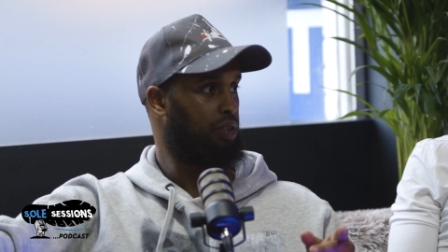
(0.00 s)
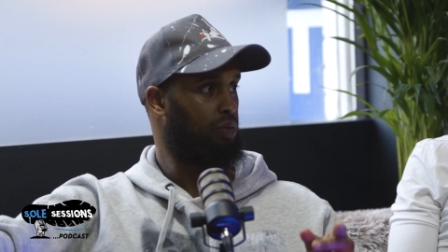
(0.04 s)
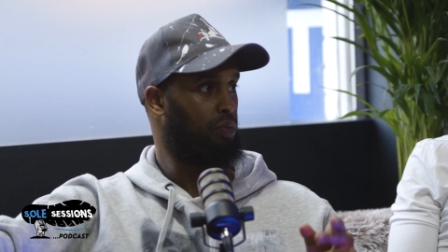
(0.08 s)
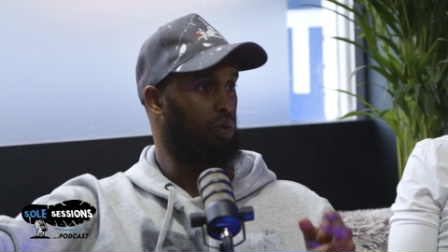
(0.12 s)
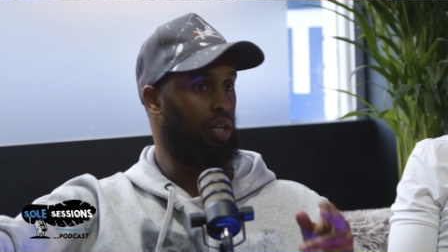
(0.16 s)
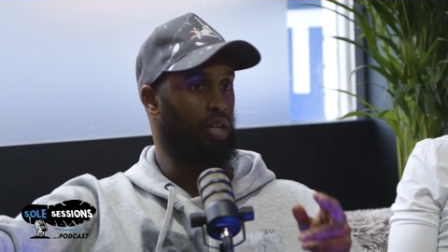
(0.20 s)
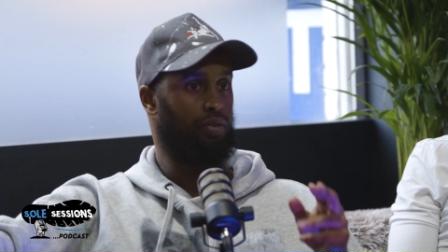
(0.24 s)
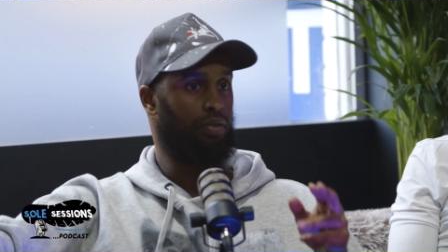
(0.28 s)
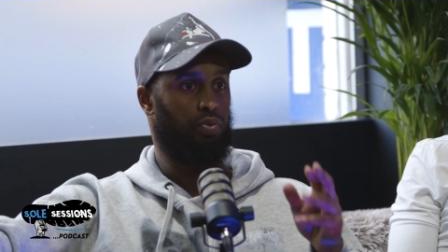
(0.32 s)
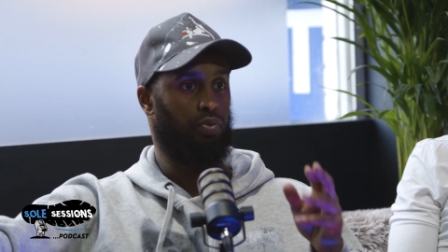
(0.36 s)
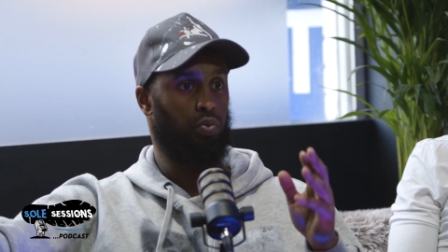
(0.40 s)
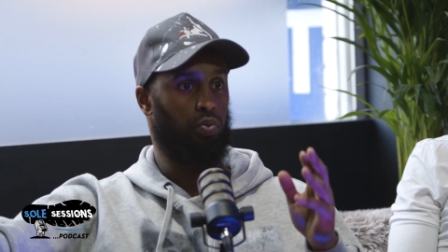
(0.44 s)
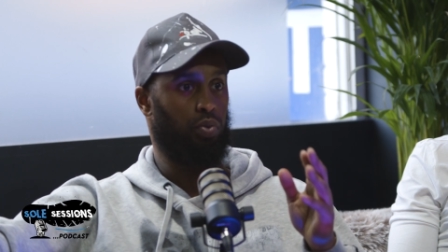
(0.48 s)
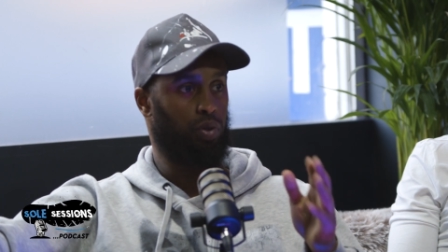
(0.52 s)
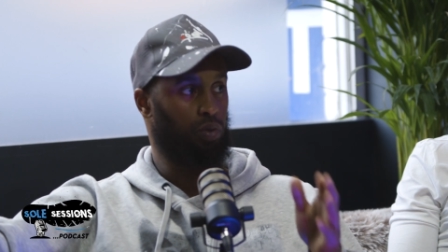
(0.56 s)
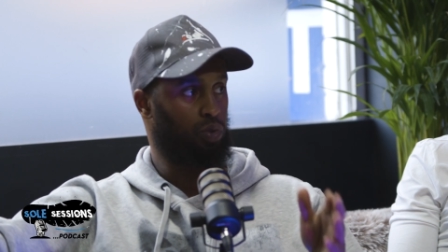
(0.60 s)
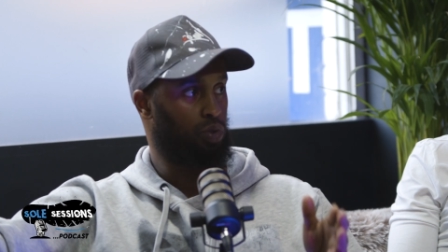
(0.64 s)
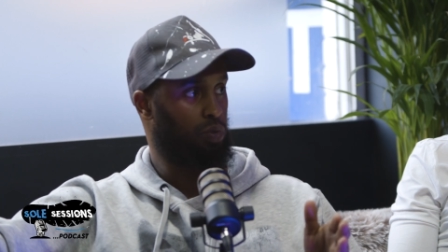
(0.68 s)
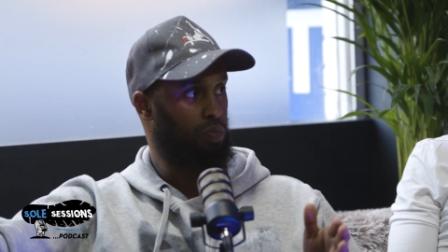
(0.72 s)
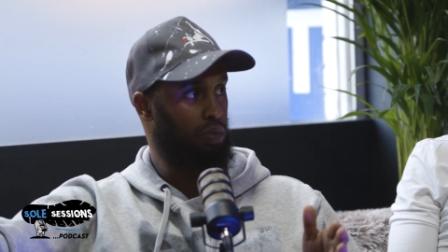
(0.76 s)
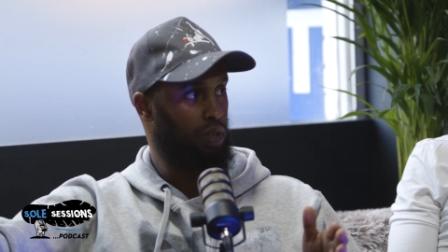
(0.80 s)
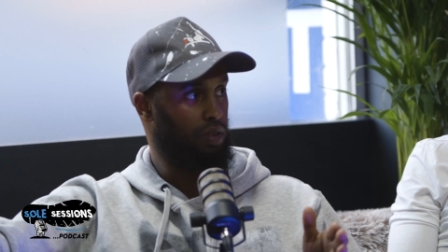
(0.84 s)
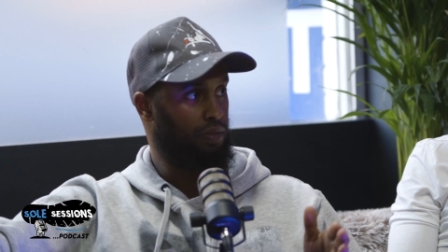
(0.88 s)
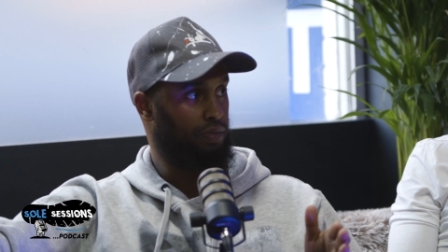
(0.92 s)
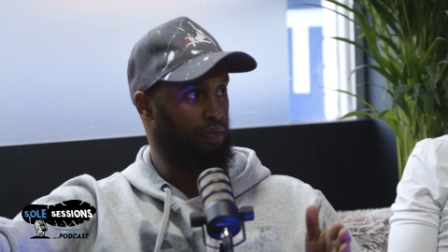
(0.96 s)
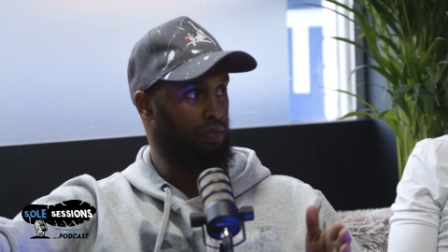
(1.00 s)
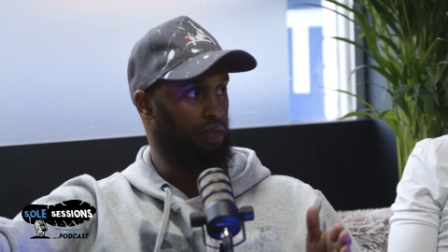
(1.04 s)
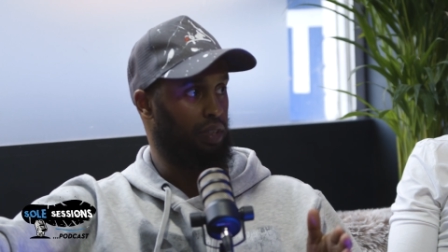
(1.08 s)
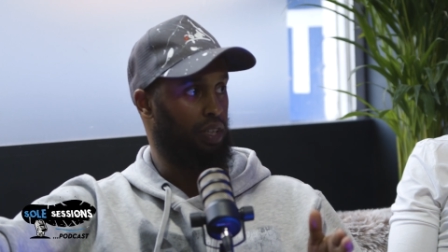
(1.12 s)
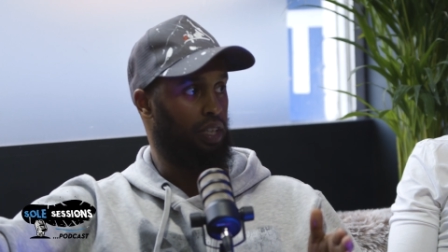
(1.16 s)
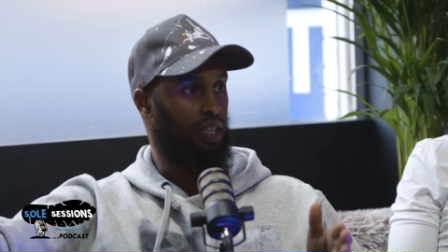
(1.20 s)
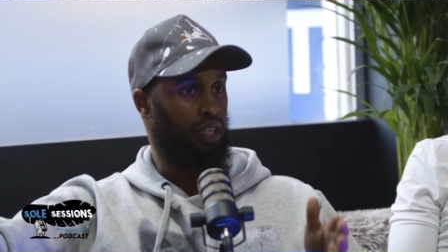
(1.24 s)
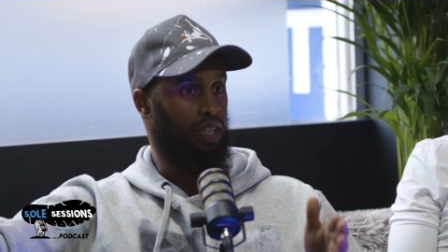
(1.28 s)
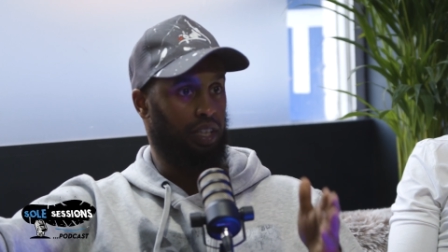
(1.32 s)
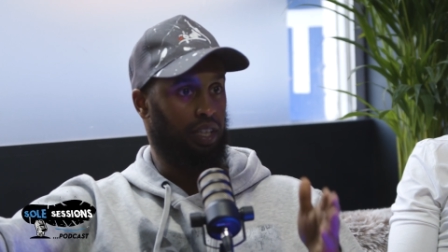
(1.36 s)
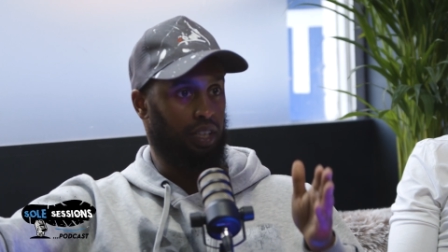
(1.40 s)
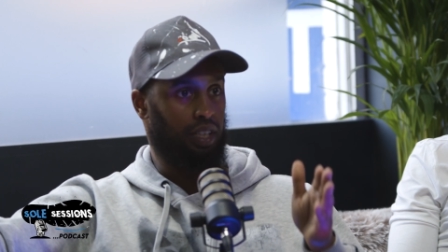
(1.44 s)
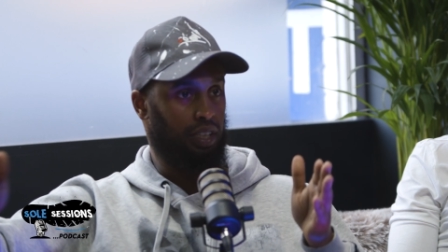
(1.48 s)
What if Will Smith
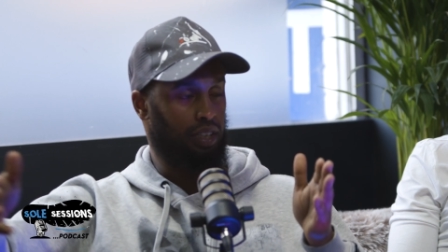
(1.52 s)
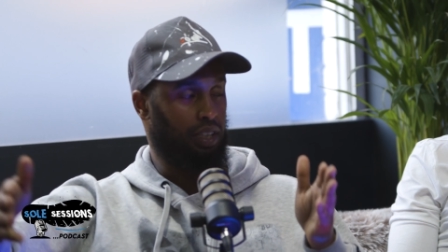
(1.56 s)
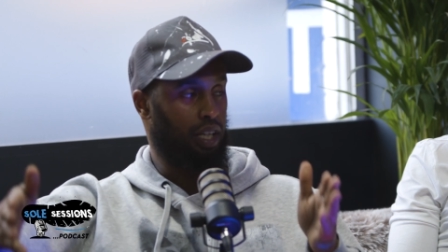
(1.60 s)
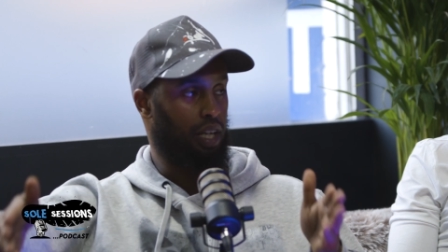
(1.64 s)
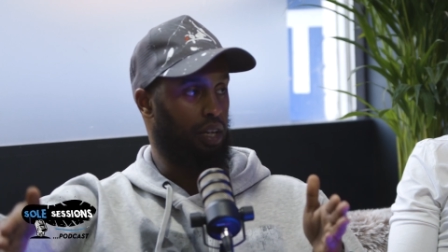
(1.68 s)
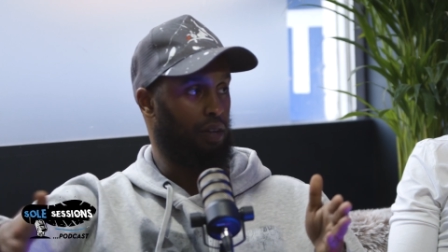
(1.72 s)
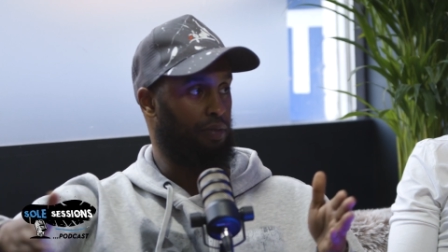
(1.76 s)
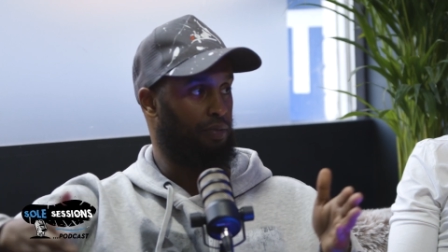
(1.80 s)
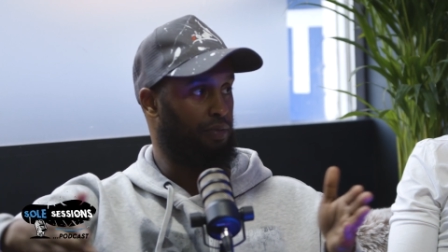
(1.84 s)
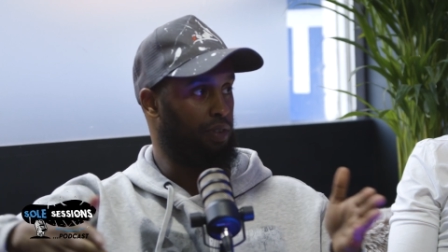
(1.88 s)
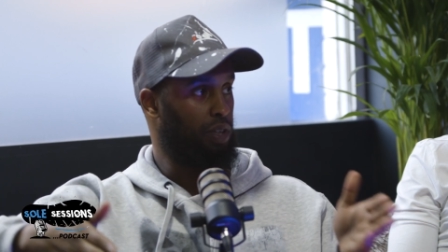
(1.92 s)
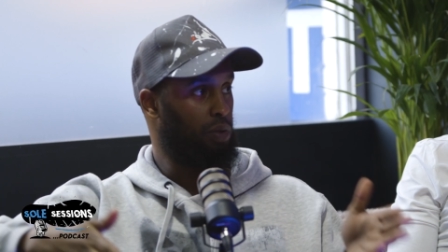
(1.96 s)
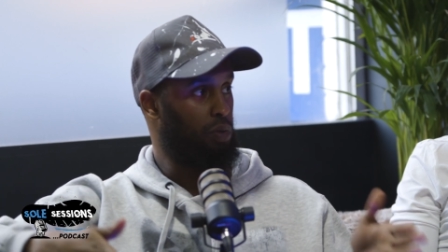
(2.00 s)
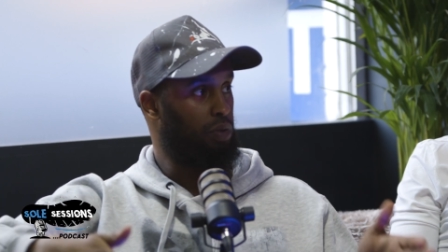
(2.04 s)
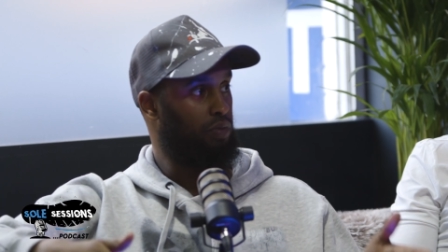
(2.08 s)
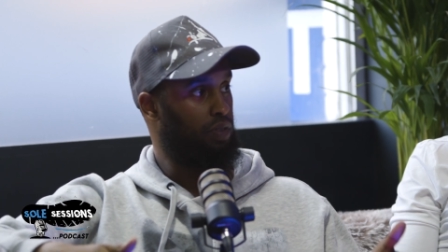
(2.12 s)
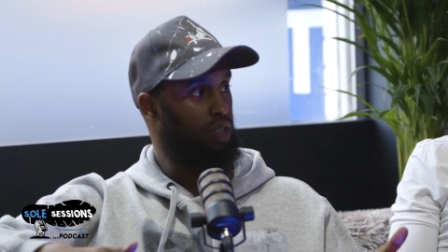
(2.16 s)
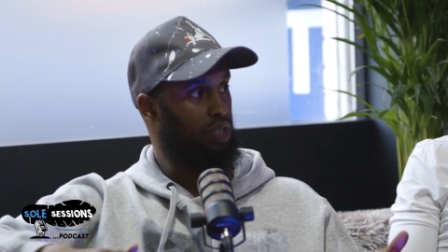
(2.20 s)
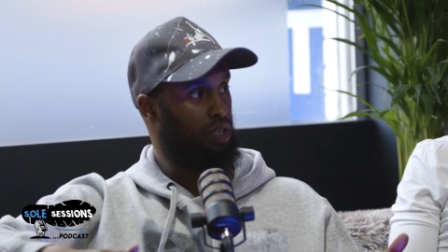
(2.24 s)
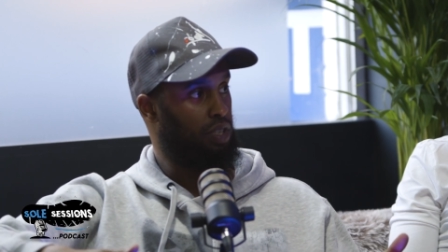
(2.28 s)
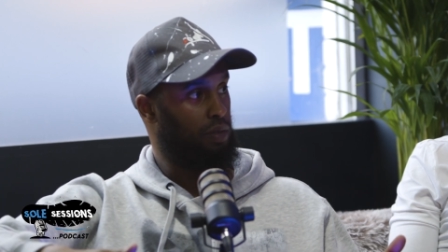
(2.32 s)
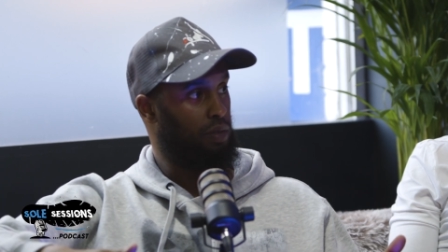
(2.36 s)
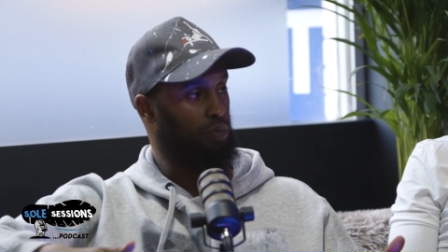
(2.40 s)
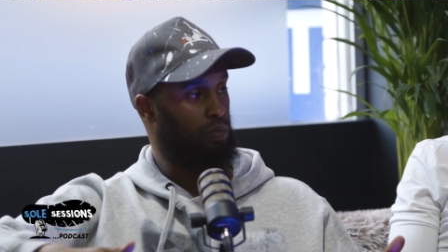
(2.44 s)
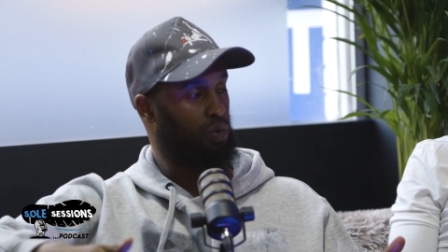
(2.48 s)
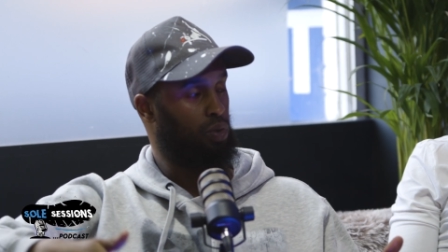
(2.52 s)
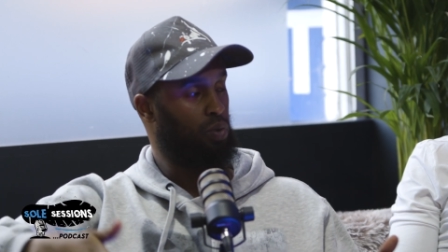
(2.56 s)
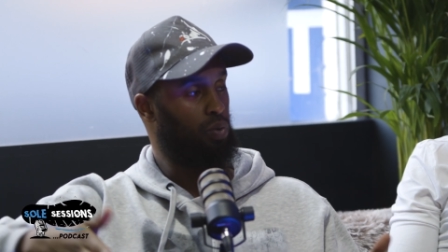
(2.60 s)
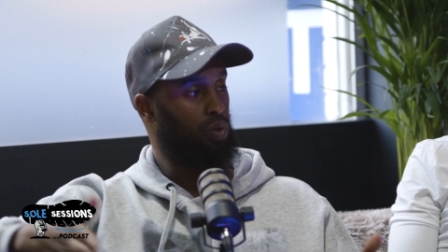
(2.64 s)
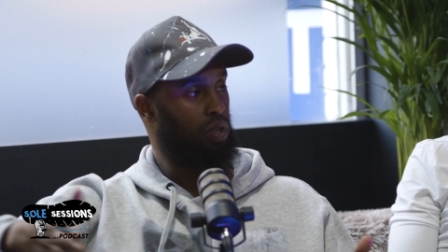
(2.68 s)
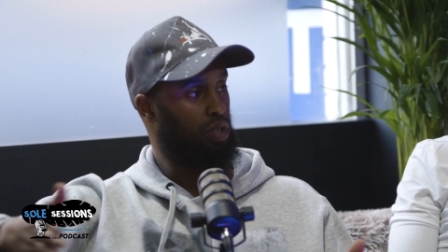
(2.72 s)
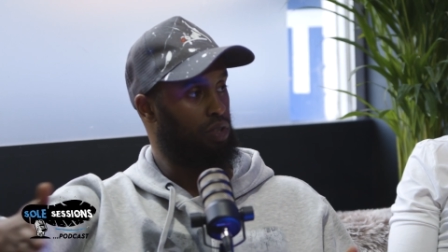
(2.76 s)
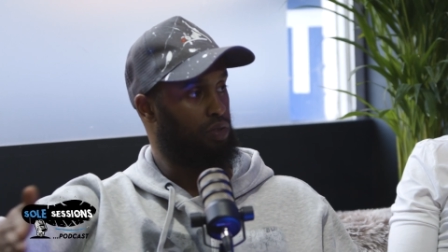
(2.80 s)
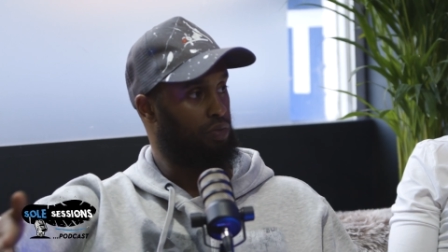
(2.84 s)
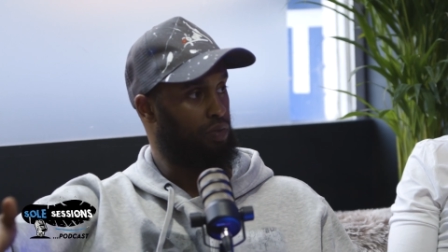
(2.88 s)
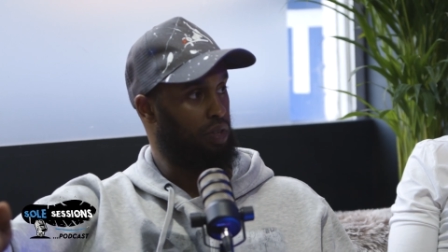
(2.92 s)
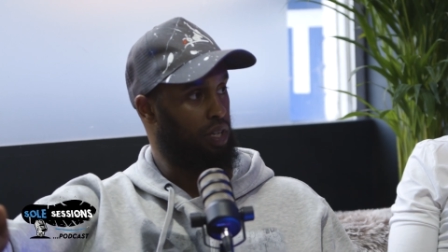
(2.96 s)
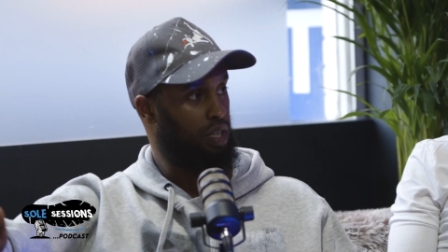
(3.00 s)
done a thing with his
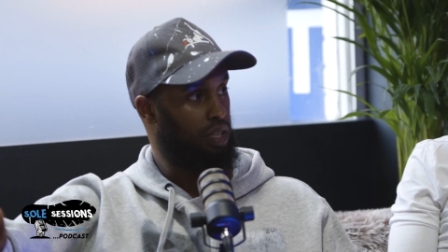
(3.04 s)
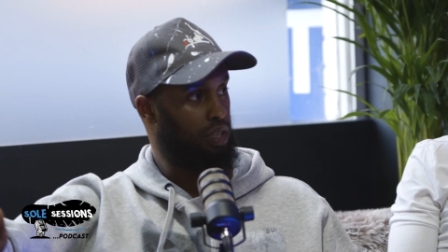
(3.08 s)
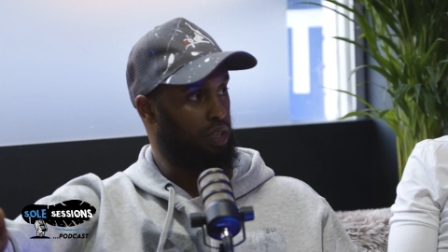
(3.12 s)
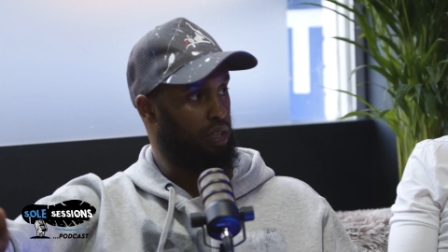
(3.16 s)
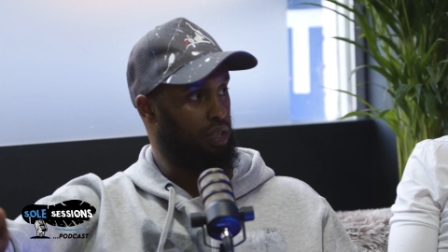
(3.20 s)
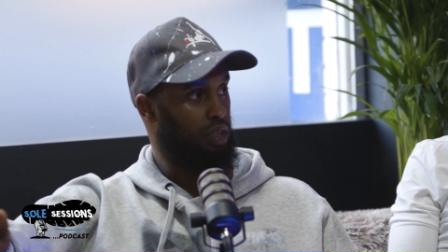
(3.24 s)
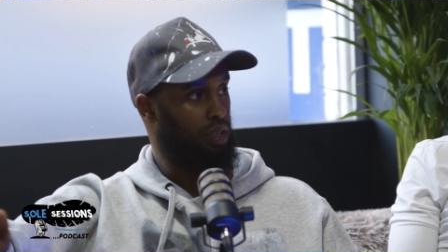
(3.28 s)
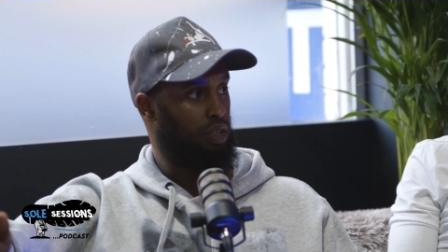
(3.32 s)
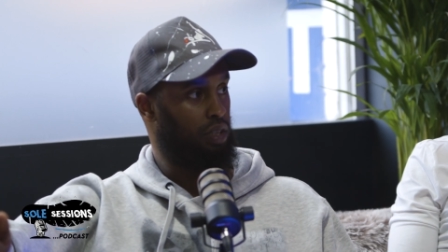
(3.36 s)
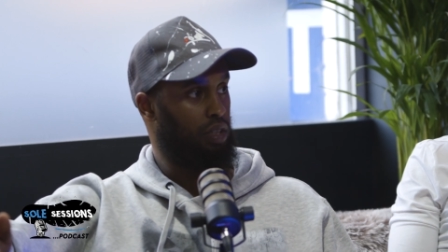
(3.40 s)
daughter's friend?